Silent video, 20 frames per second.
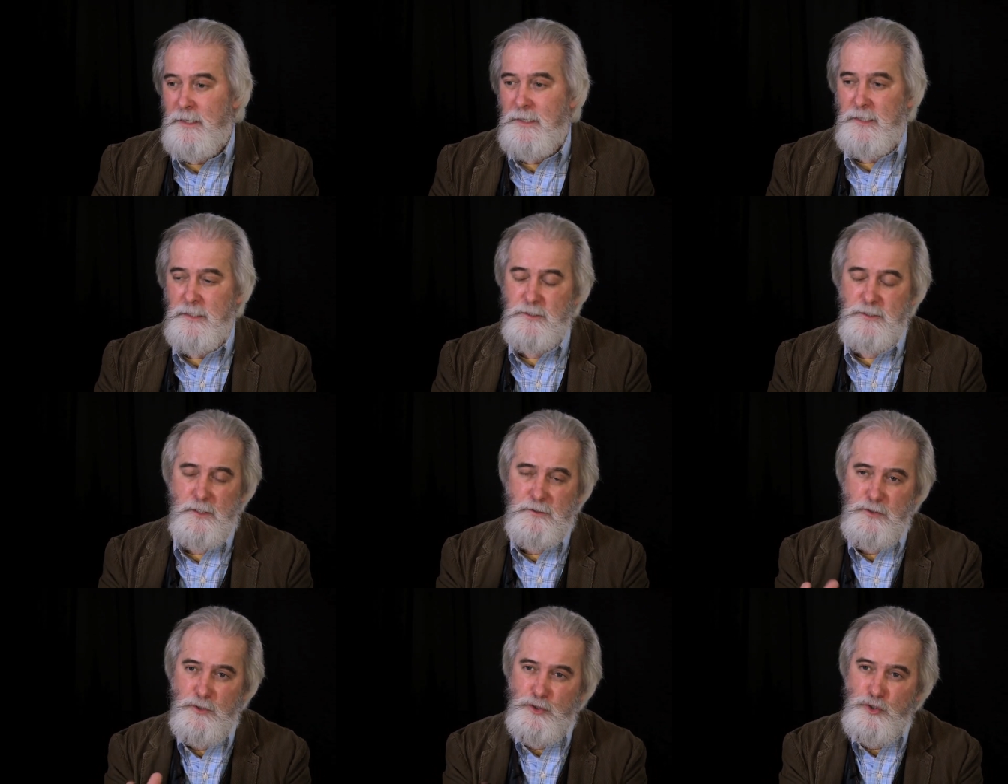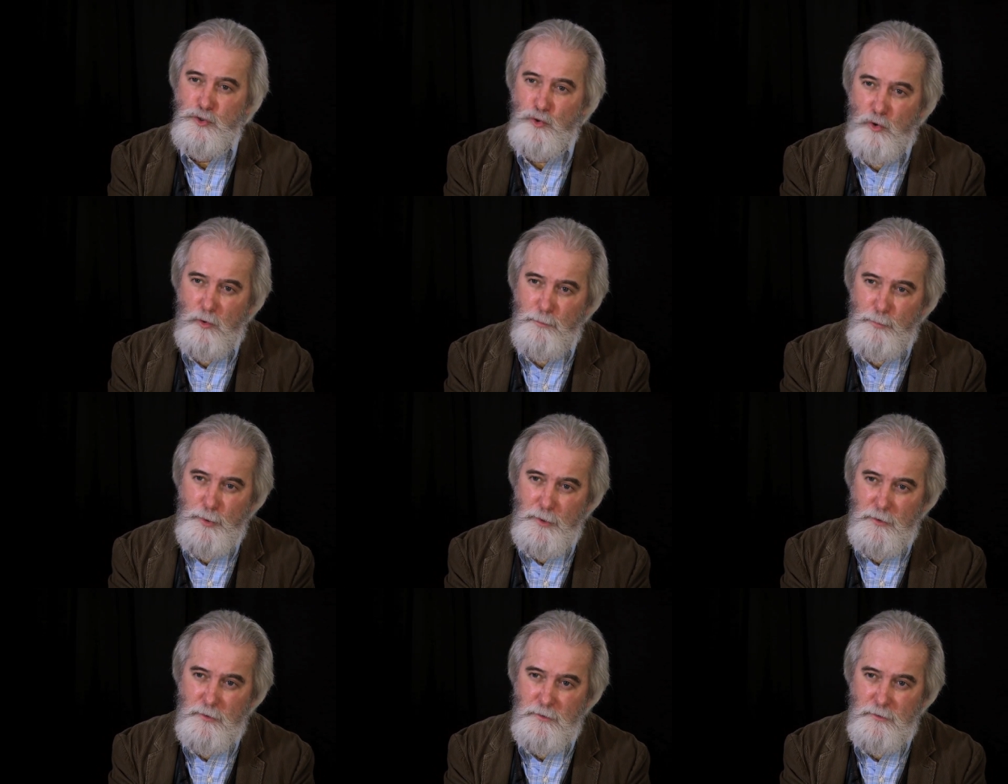in such a short
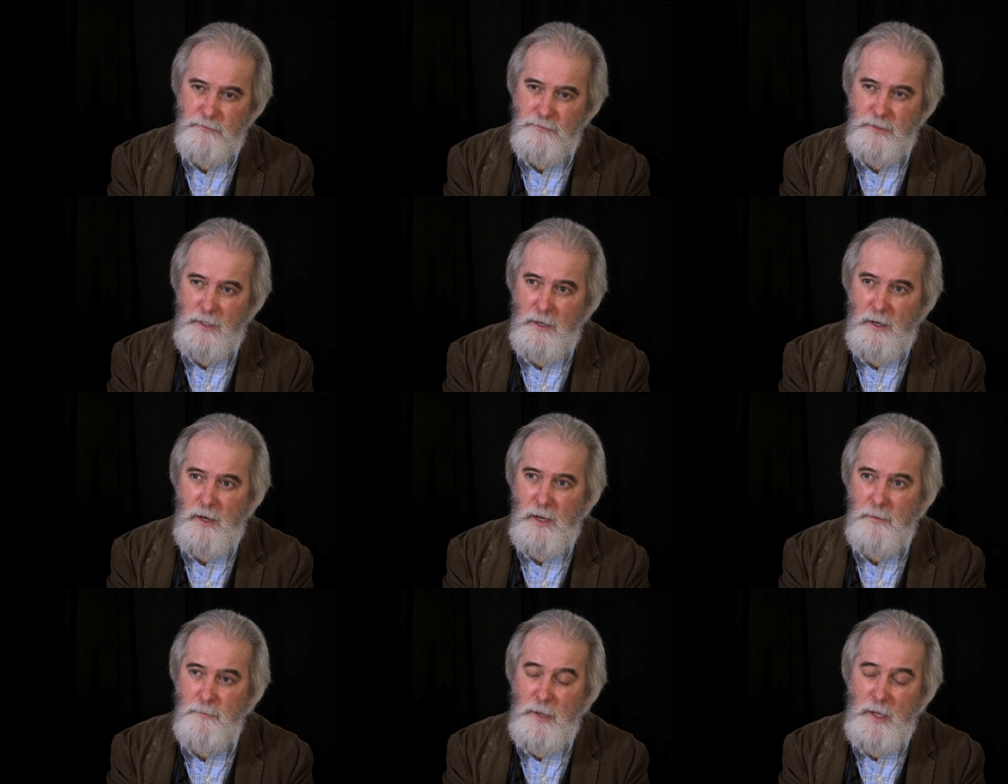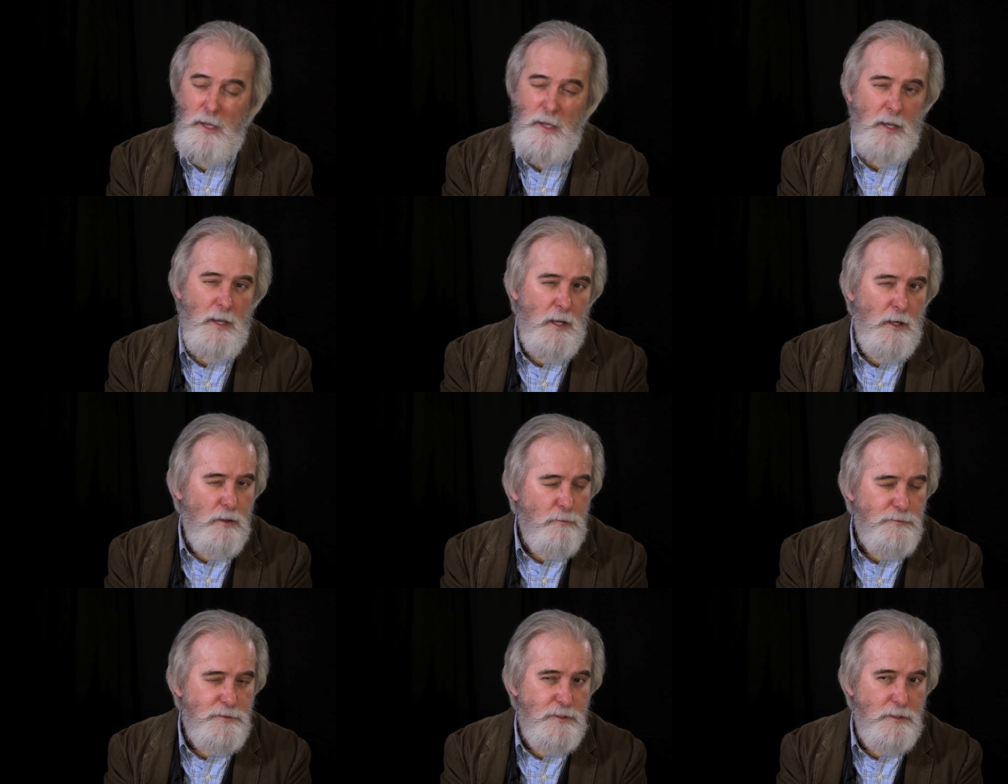period of time,
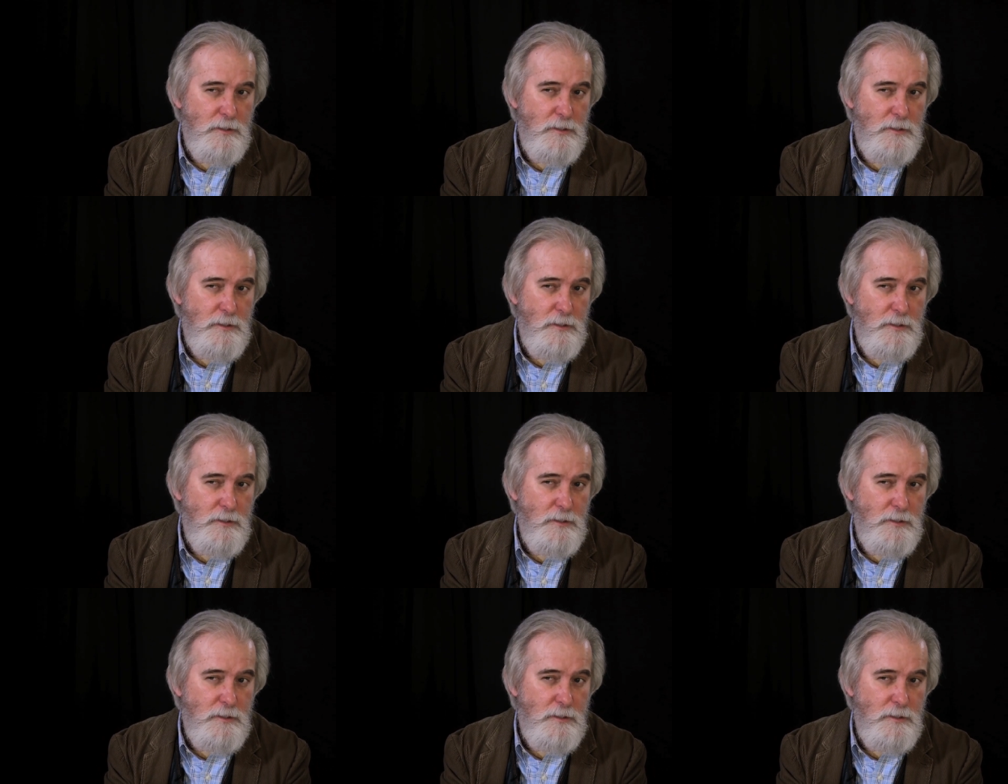helped